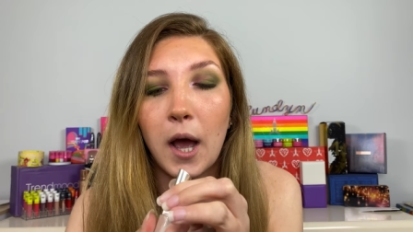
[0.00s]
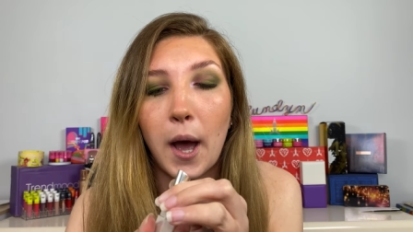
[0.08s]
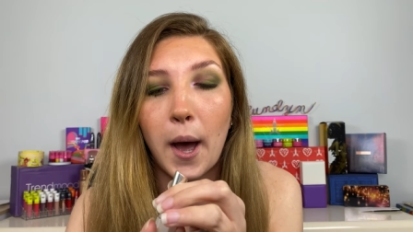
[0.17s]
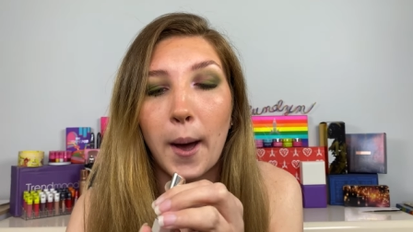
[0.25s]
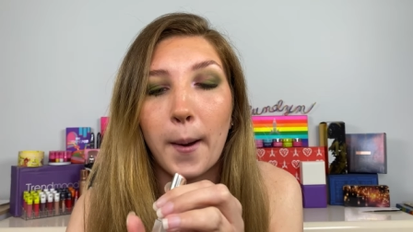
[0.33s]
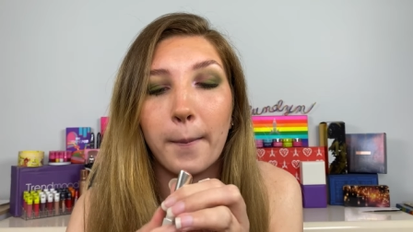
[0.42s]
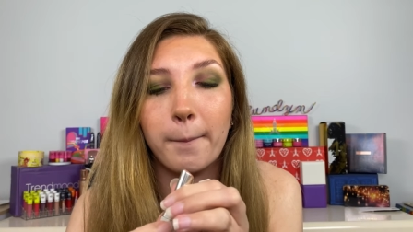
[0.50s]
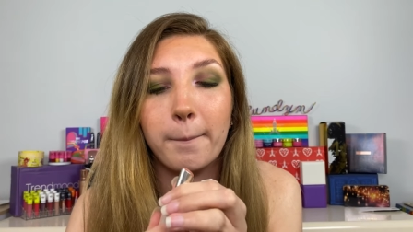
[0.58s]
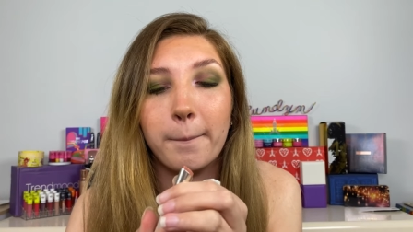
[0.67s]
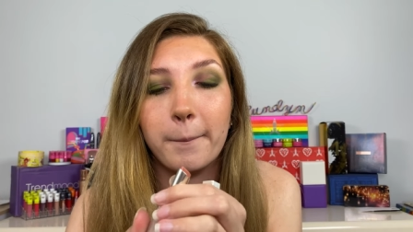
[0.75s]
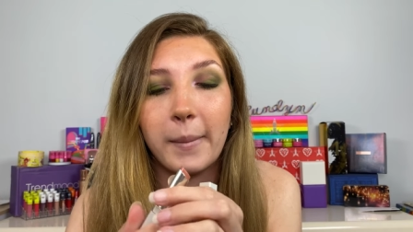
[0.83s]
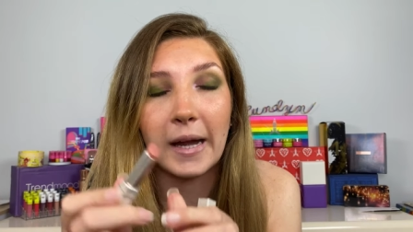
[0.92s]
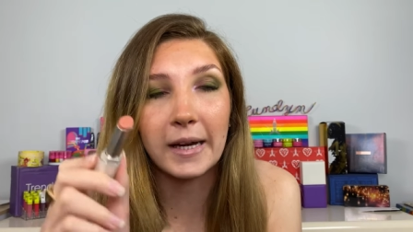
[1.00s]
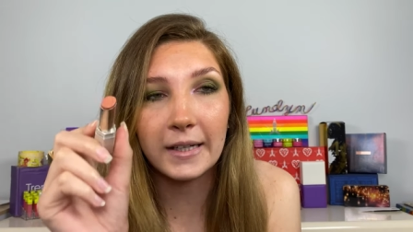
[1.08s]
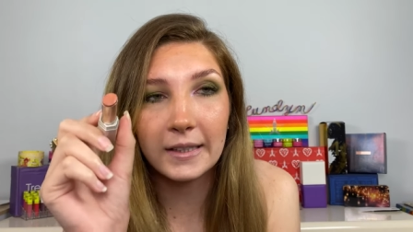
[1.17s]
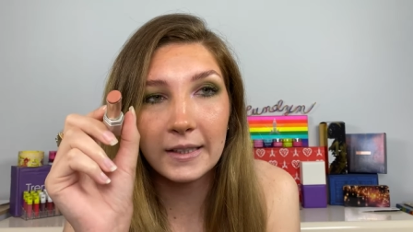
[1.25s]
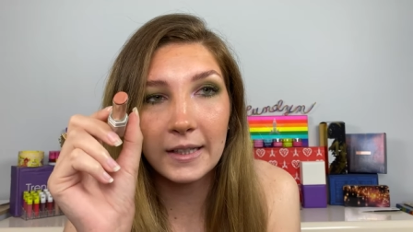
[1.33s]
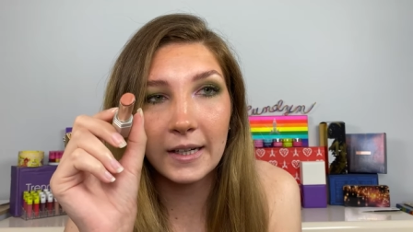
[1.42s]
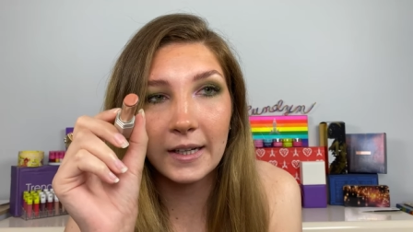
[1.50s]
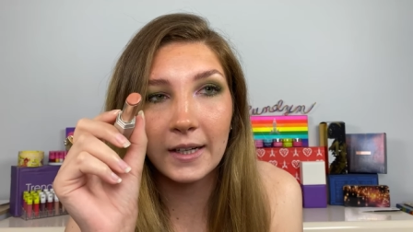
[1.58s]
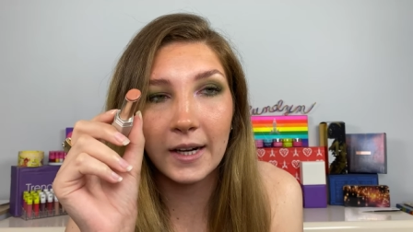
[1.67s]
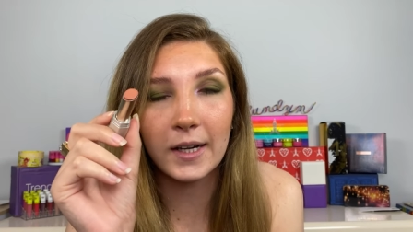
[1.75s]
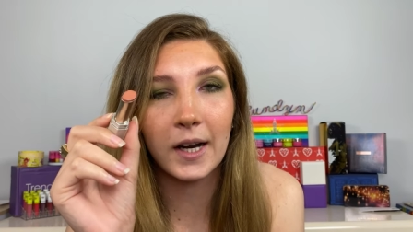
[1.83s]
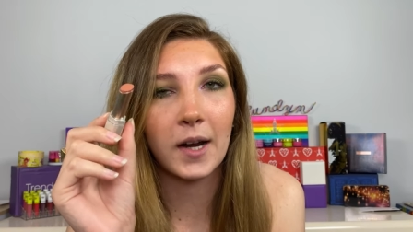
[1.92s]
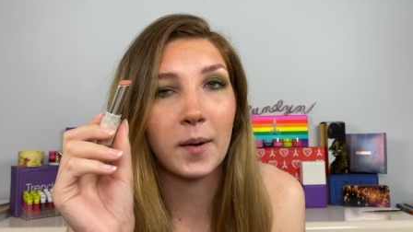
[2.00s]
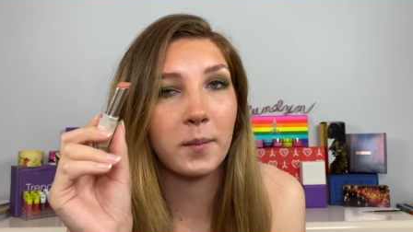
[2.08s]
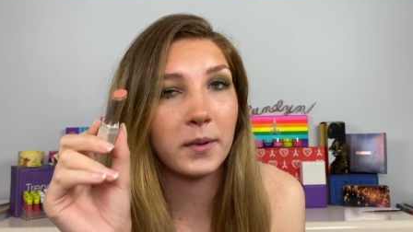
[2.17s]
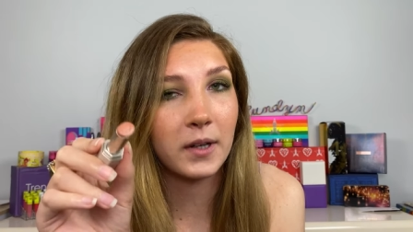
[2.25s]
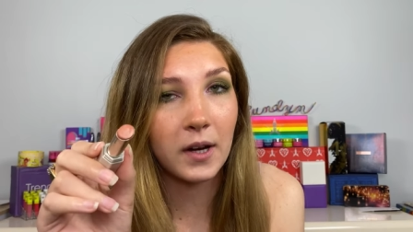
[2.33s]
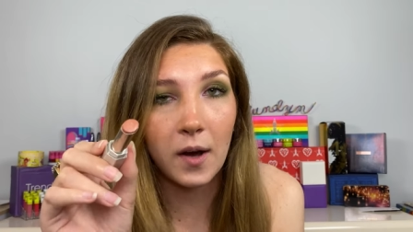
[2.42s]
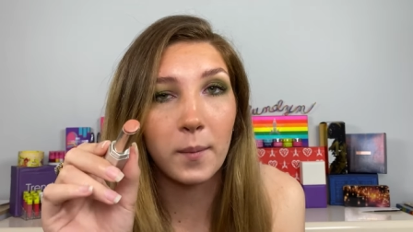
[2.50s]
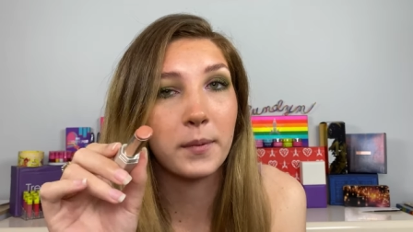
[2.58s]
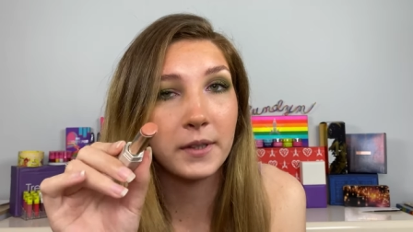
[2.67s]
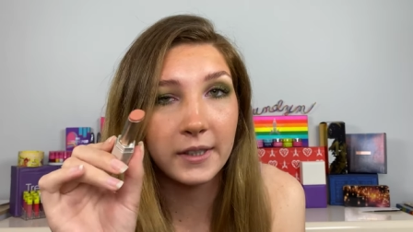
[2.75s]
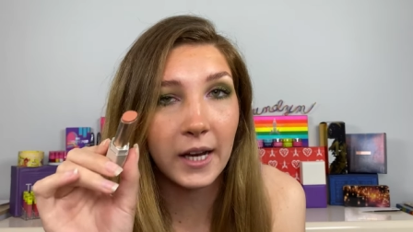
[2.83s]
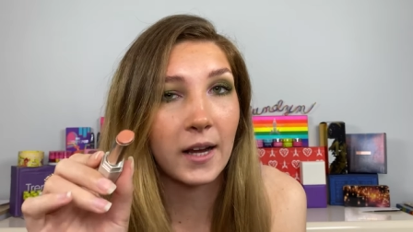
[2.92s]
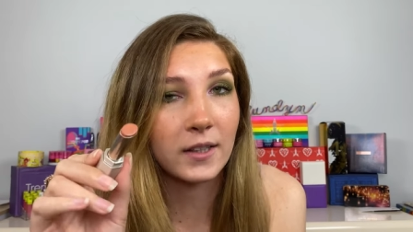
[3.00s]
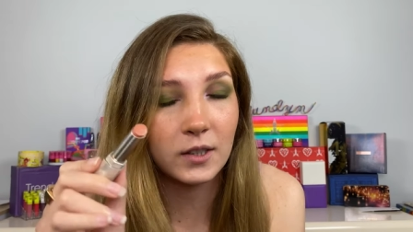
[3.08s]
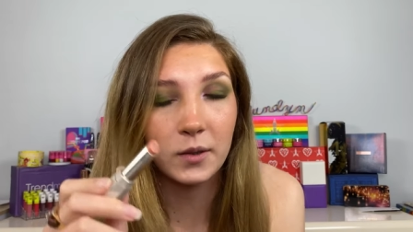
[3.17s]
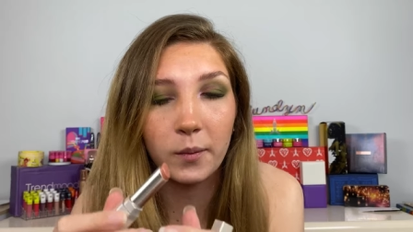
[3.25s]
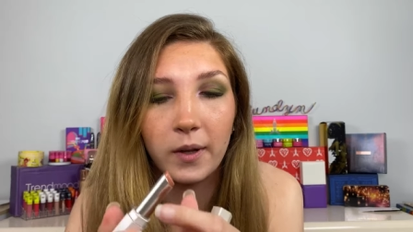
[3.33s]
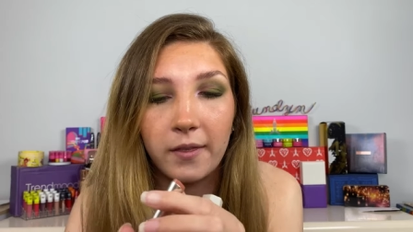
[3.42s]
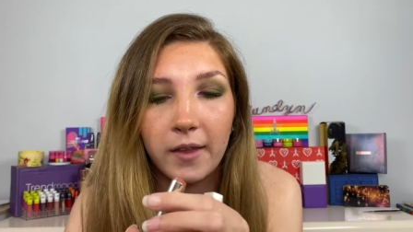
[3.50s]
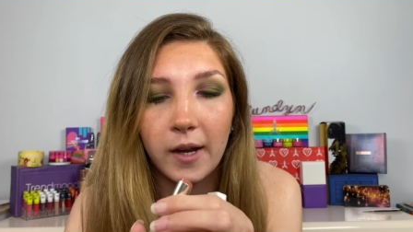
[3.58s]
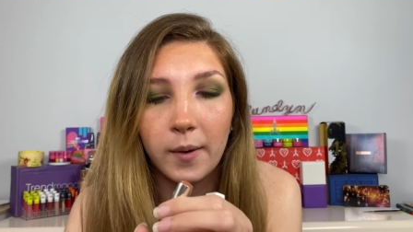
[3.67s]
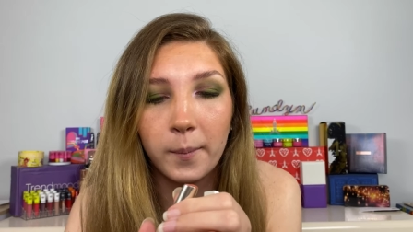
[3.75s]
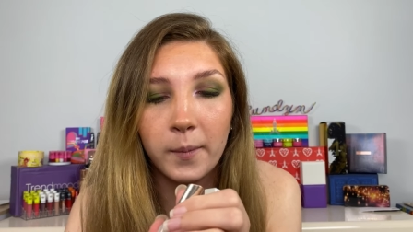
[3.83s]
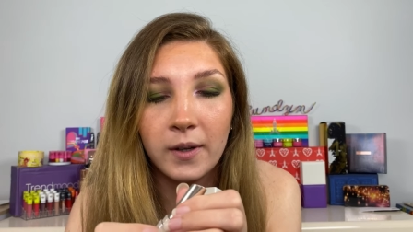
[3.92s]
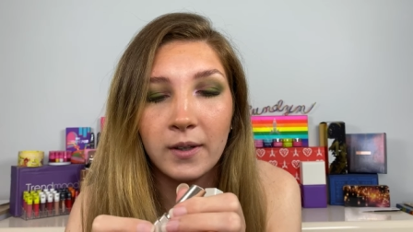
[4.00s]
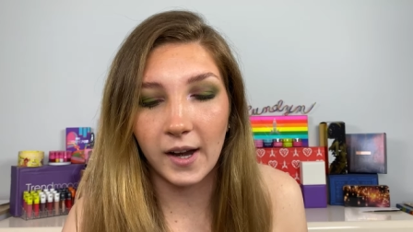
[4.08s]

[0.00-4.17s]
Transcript: amazing and I am obsessed with them.